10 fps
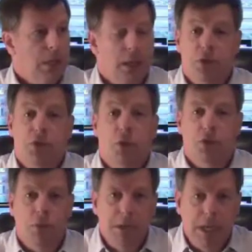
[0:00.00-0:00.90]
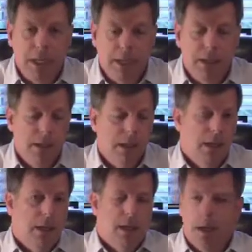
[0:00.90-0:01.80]
social media,
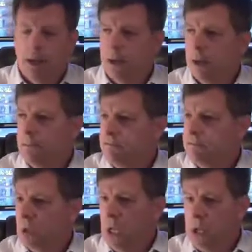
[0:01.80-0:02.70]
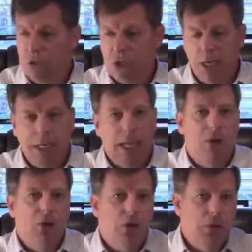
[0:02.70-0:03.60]
sending
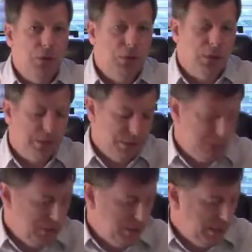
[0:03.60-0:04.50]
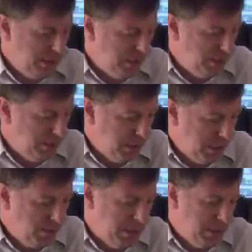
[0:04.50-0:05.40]
out news. Jeez, you got
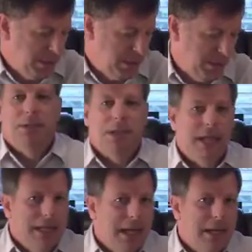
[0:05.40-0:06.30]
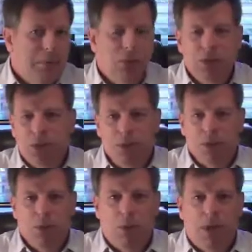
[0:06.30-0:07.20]
to be kidding. Dan Kennedy puts it
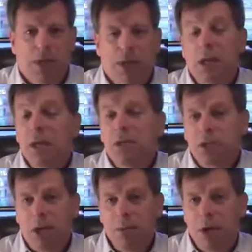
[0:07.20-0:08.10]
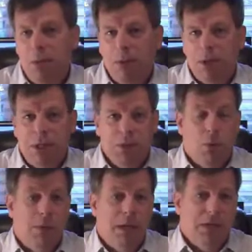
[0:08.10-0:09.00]
this way: some companies
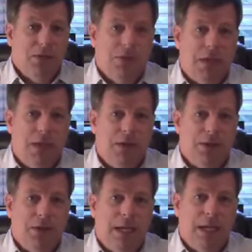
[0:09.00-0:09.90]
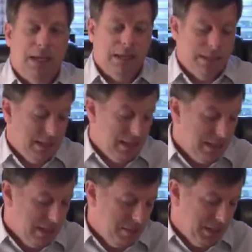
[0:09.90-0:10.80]
will make a sale to gain it.
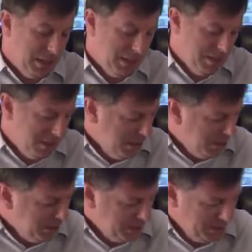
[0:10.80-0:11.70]
Oh my goodness.